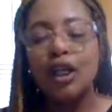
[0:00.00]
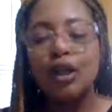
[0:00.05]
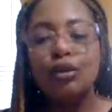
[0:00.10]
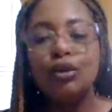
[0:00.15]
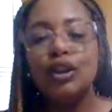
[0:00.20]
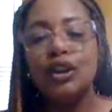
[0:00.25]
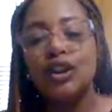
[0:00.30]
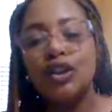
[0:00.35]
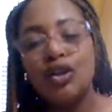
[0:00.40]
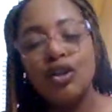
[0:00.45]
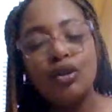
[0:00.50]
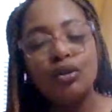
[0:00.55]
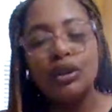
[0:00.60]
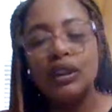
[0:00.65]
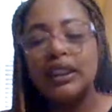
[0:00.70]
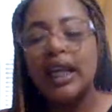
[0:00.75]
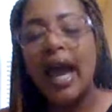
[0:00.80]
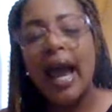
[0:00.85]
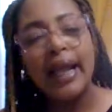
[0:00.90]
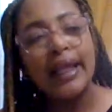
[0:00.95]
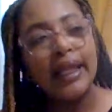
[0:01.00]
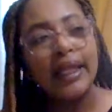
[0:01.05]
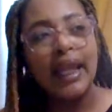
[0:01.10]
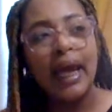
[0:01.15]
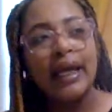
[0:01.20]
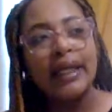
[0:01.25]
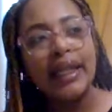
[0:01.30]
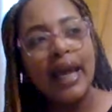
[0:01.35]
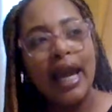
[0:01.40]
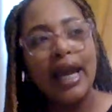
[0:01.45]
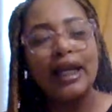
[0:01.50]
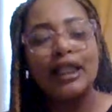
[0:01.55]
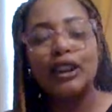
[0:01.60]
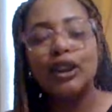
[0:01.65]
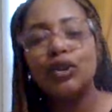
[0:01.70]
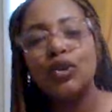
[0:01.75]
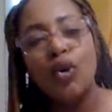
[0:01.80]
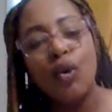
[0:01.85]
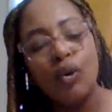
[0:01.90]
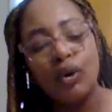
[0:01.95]
you just you just acting like that because
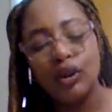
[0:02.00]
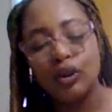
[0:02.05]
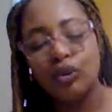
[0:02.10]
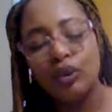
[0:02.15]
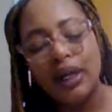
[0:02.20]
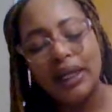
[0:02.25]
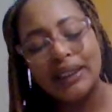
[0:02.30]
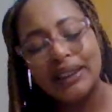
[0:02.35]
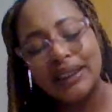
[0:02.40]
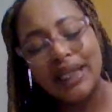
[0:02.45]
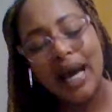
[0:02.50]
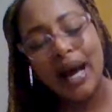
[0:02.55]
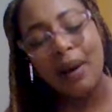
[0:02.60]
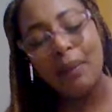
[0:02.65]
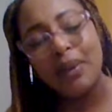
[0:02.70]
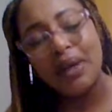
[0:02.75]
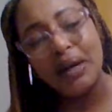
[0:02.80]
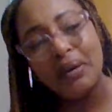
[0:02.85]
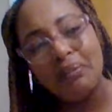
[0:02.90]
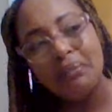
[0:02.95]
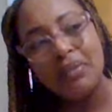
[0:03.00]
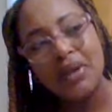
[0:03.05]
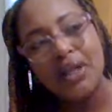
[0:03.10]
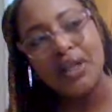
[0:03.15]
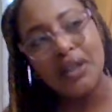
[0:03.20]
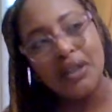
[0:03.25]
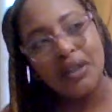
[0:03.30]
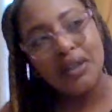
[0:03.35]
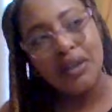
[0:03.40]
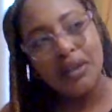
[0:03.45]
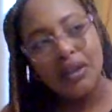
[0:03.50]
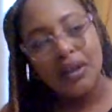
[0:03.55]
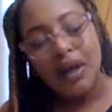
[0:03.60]
you're going through that time of the month.